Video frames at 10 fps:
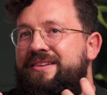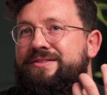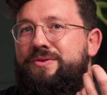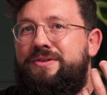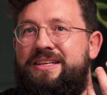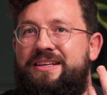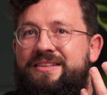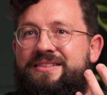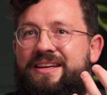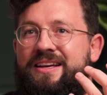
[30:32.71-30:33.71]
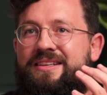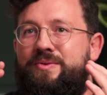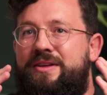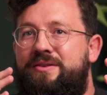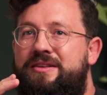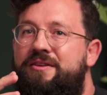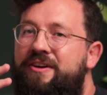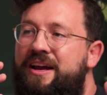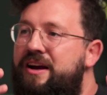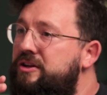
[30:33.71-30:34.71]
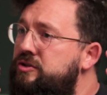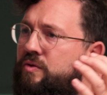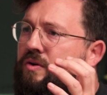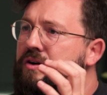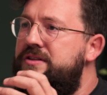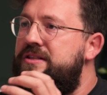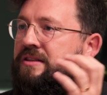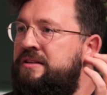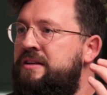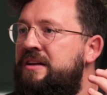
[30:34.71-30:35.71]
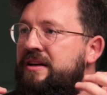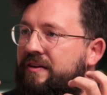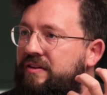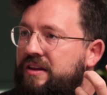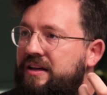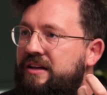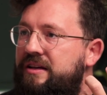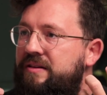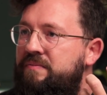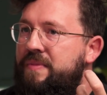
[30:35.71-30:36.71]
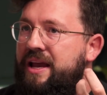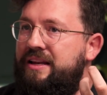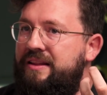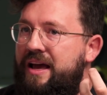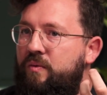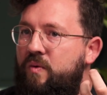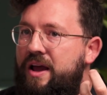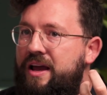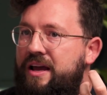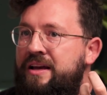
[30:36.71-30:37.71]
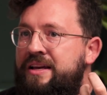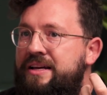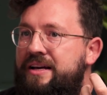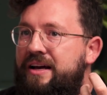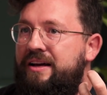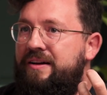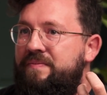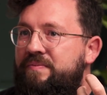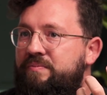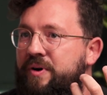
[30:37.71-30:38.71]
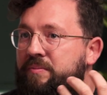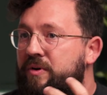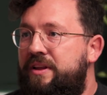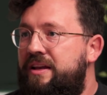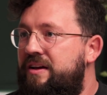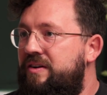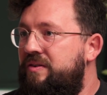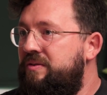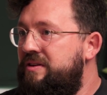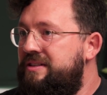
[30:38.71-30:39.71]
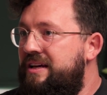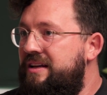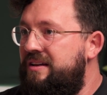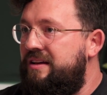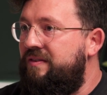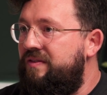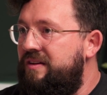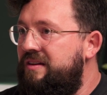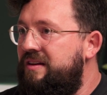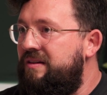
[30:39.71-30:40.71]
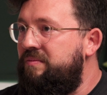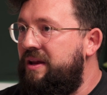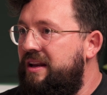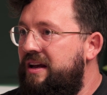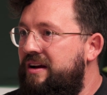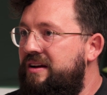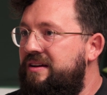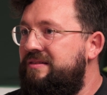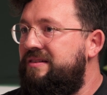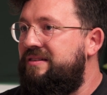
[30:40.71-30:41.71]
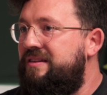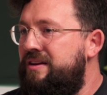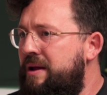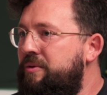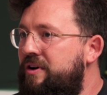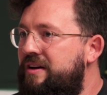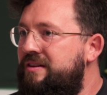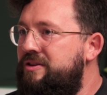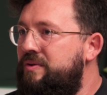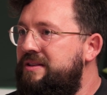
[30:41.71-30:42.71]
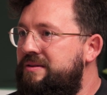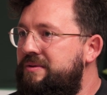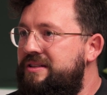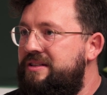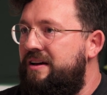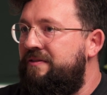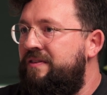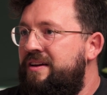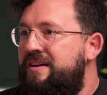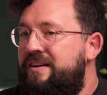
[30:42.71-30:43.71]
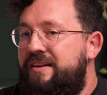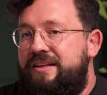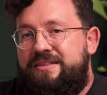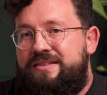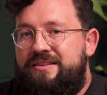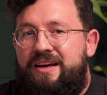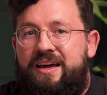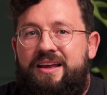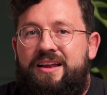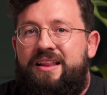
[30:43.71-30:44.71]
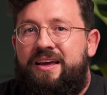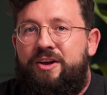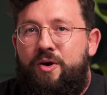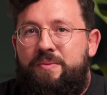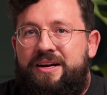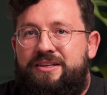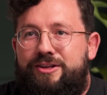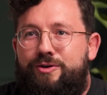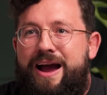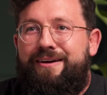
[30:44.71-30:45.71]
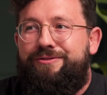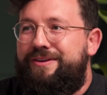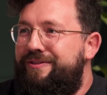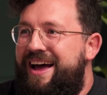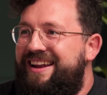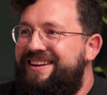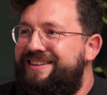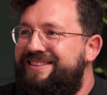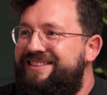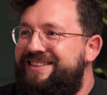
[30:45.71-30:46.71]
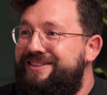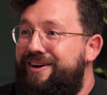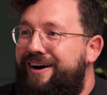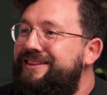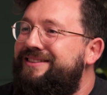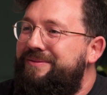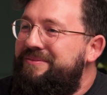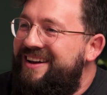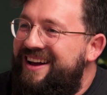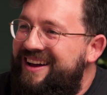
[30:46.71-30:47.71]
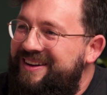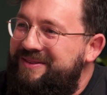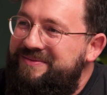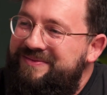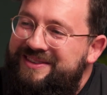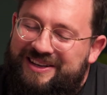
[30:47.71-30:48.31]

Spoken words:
tortillas, I guess, like the different heritage corns and everything made in that way. But Molino, you said, even being here in the neighborhood doing some of this stuff, that's like going back to the craft of that is awesome.